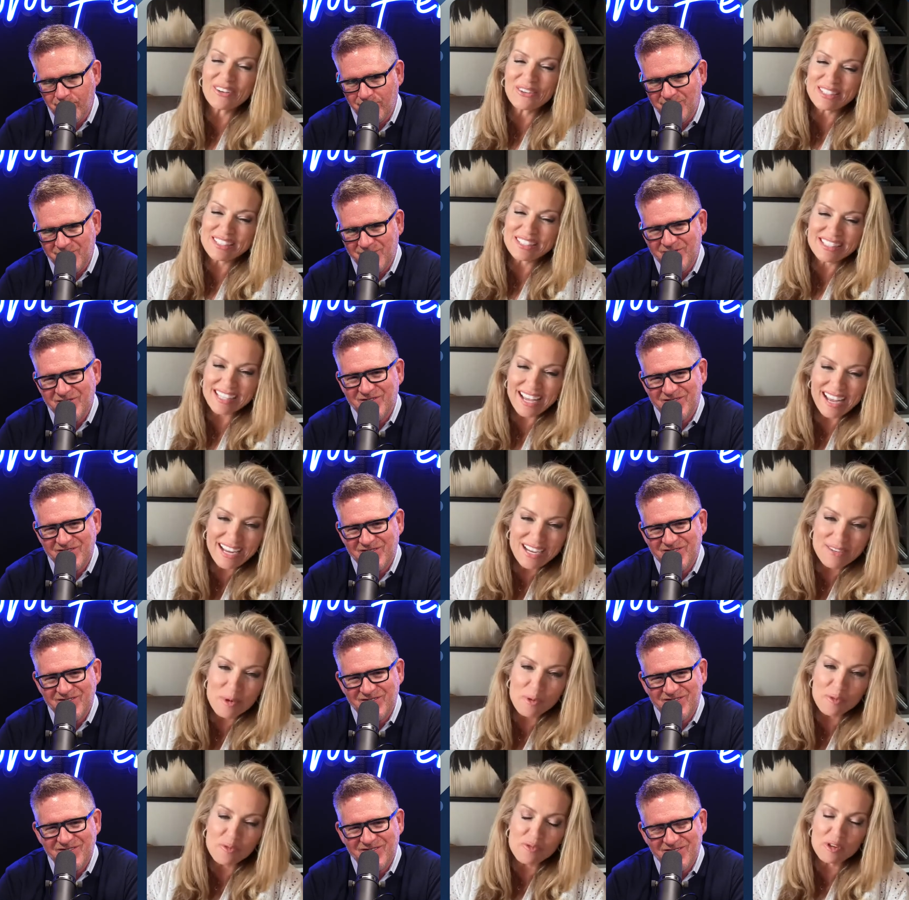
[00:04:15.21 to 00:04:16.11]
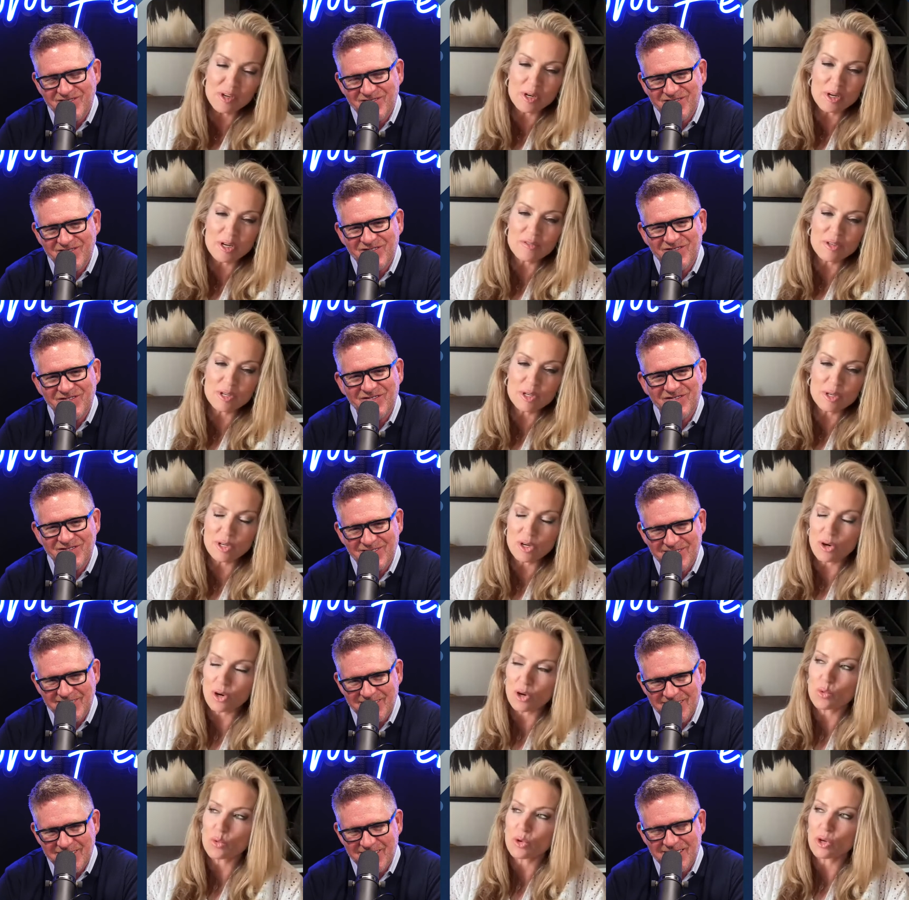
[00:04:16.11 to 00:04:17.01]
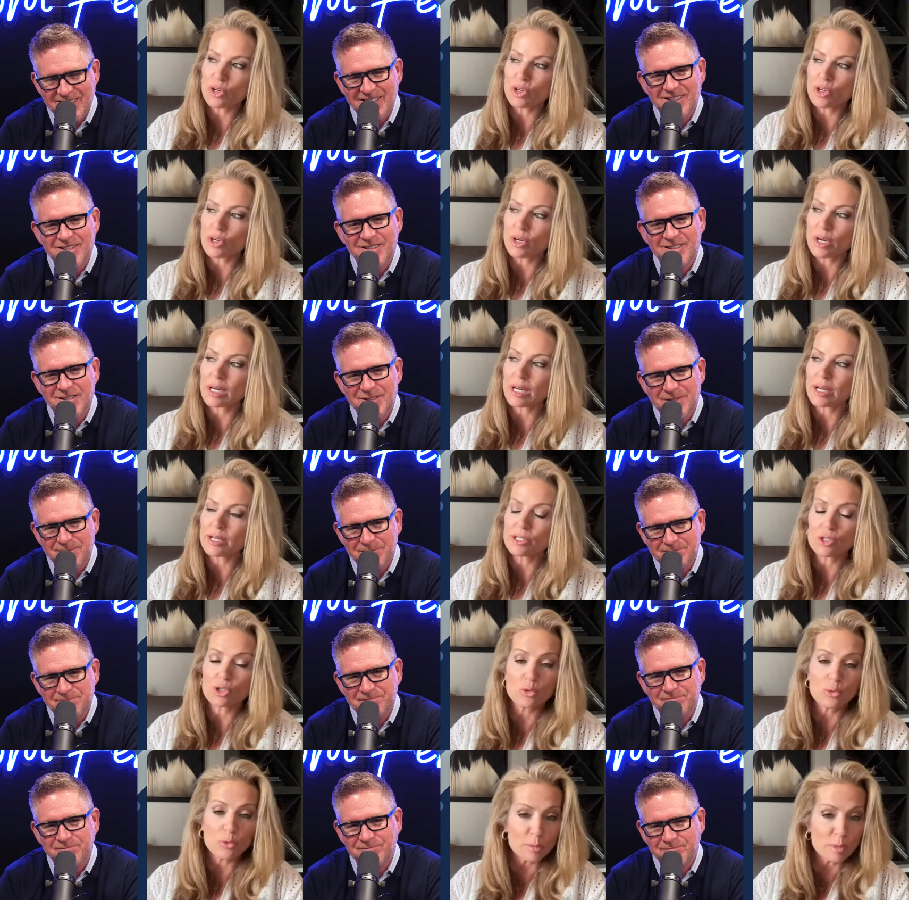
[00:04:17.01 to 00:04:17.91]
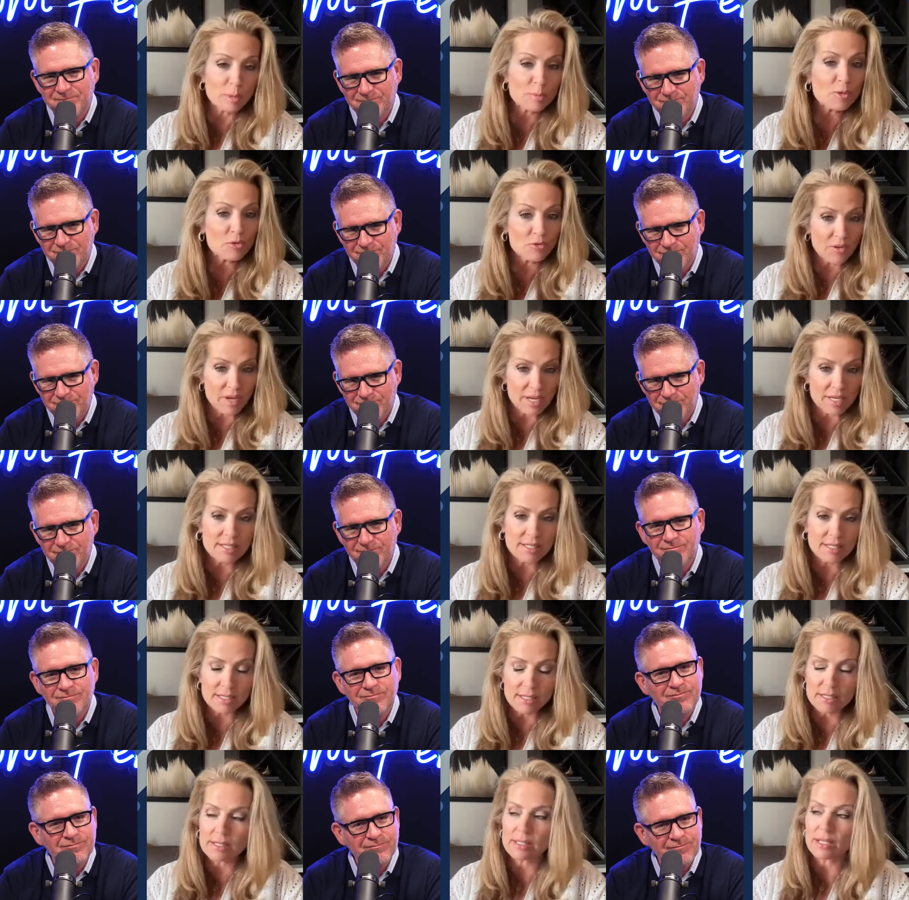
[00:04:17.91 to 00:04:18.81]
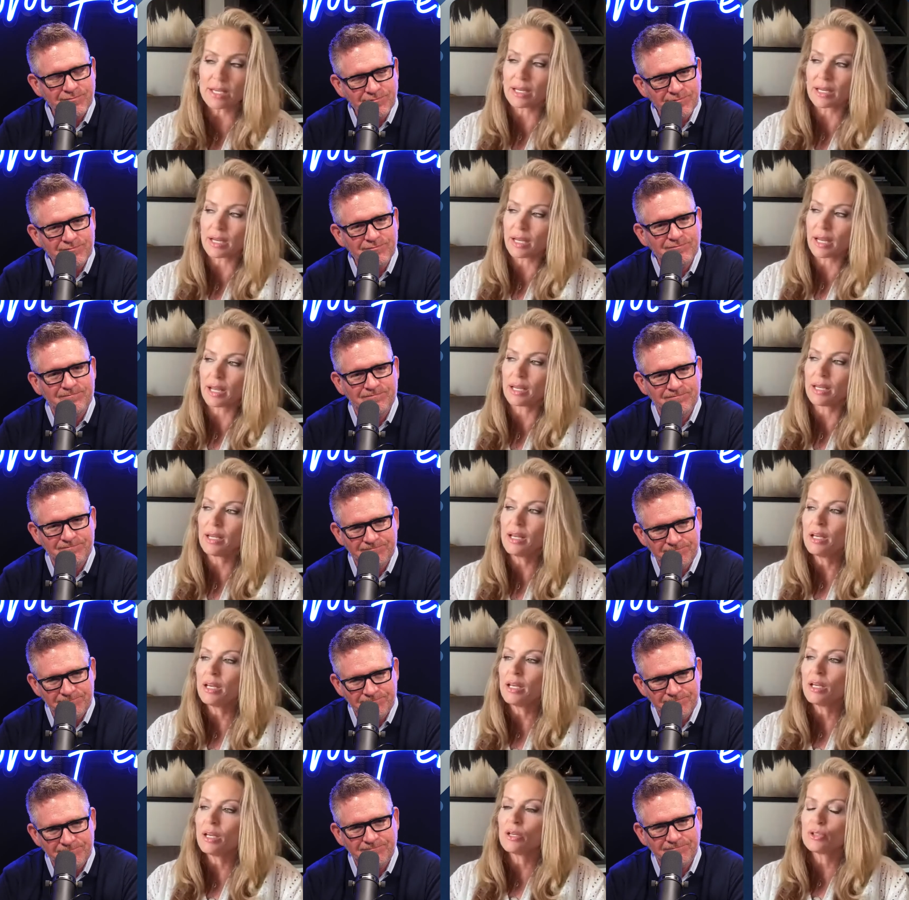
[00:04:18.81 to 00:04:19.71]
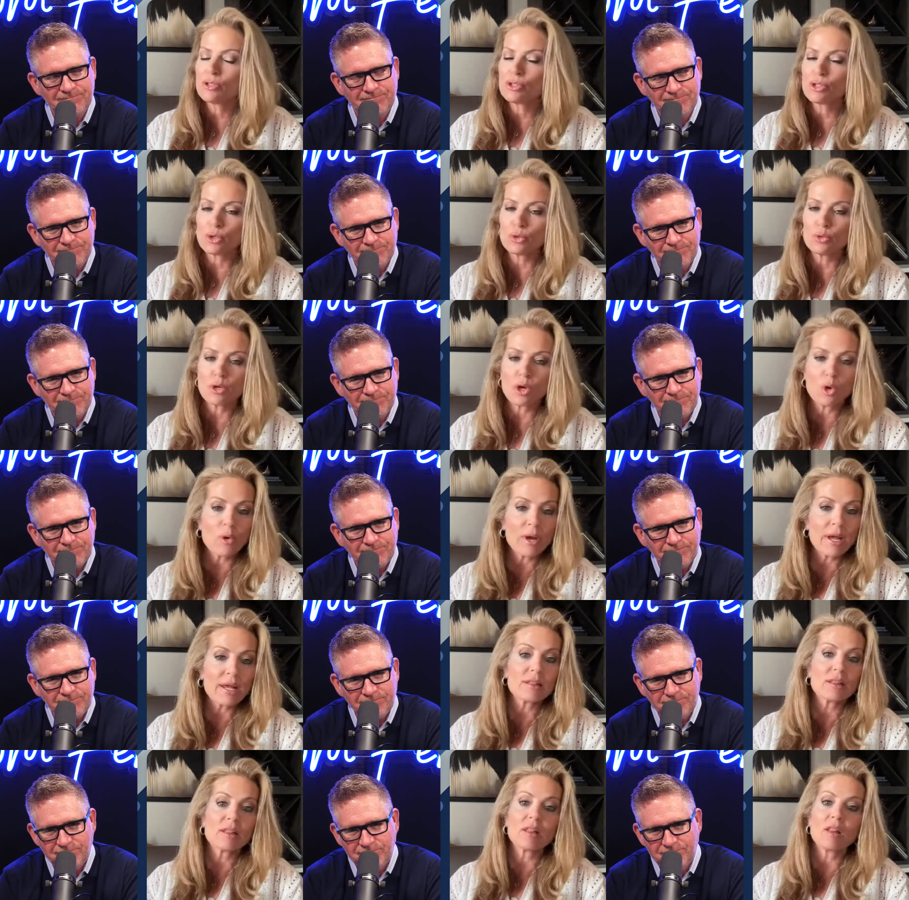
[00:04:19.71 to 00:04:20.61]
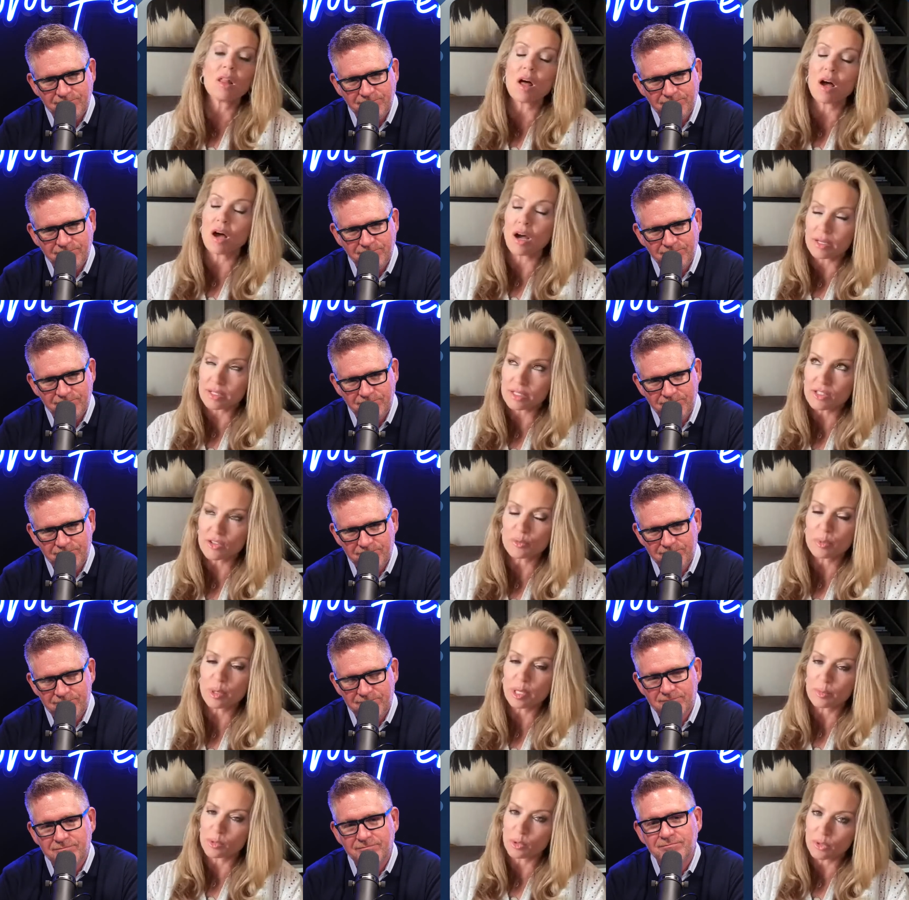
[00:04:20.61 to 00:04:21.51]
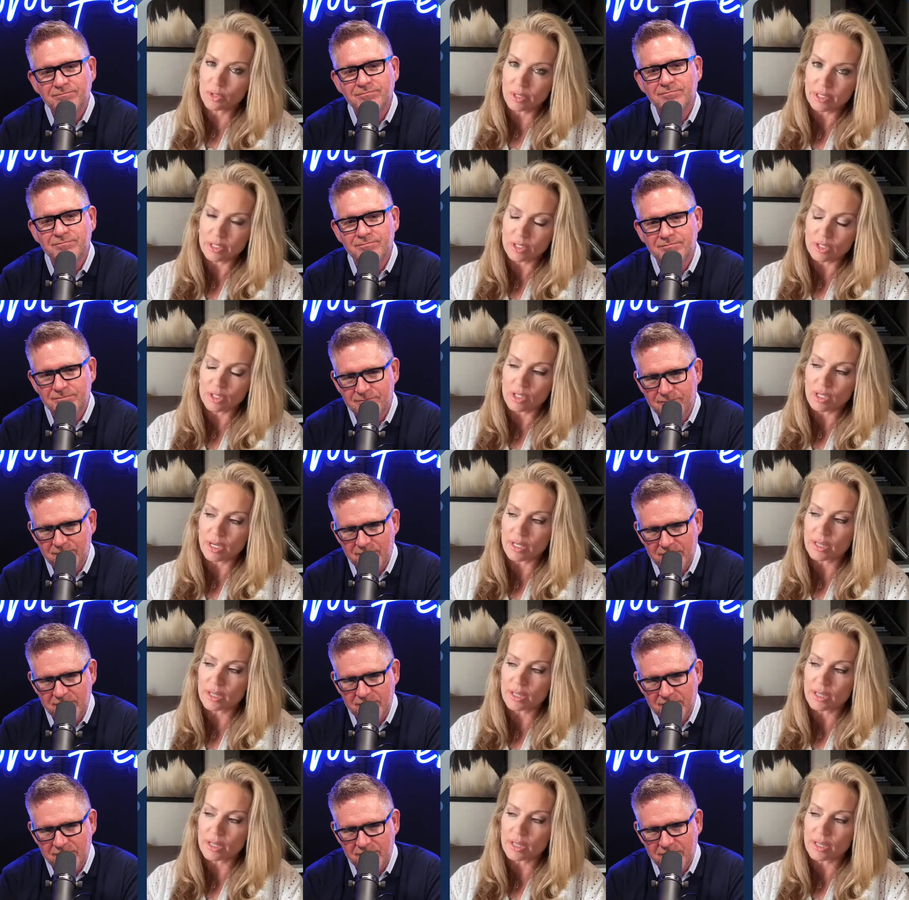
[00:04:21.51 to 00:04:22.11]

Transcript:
Speaker 1: I would say I'm a very, very hard worker and I do remember faces and I. Mm -hmm do know a lot of people here.